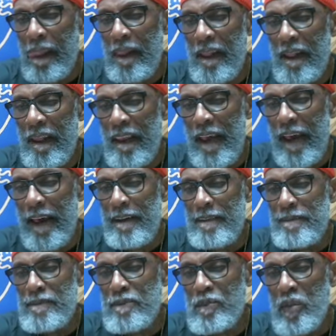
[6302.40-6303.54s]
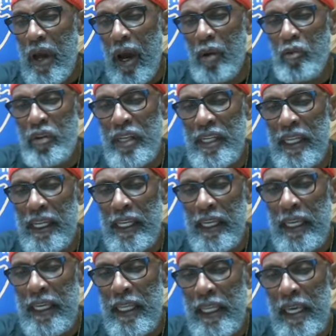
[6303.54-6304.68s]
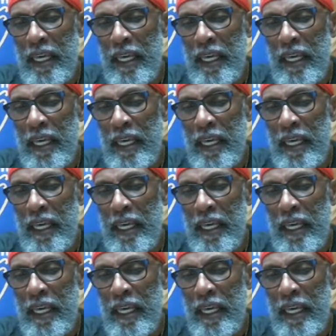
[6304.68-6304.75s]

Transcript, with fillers: Yeah? I'll read that again.